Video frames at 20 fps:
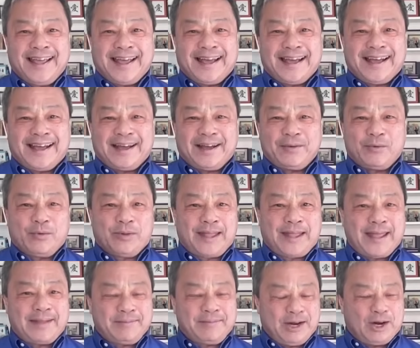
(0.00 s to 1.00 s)
uh,
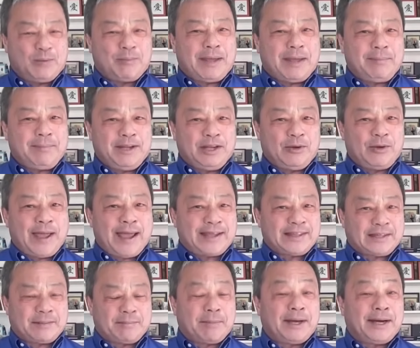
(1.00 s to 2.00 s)
you know, maybe you
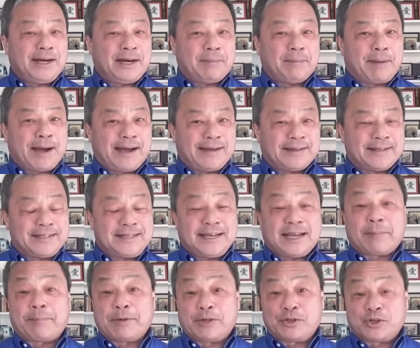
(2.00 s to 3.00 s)
had the money to buy the
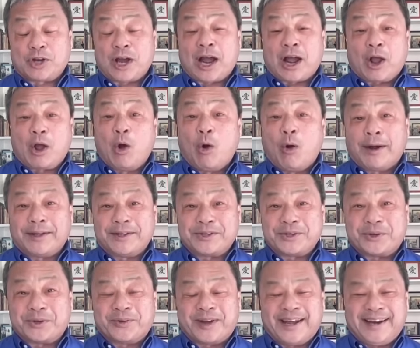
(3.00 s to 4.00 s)
ticket, but you're not going
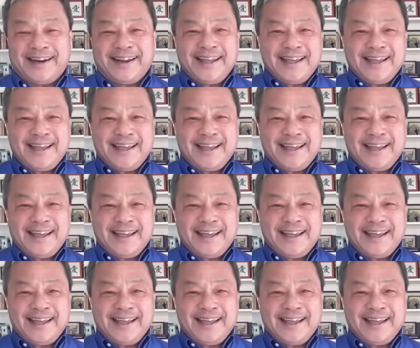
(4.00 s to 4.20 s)
to, right?